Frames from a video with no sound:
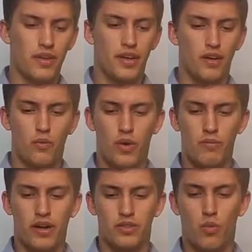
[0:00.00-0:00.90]
we
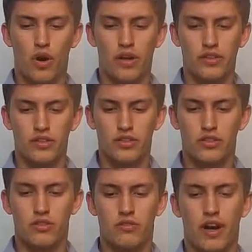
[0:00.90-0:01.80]
might want
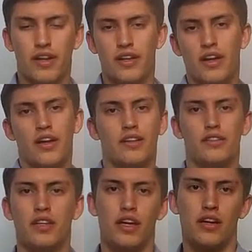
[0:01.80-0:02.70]
to run
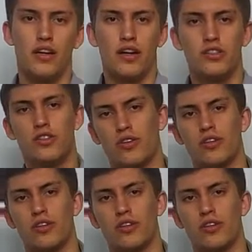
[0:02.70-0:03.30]
the docker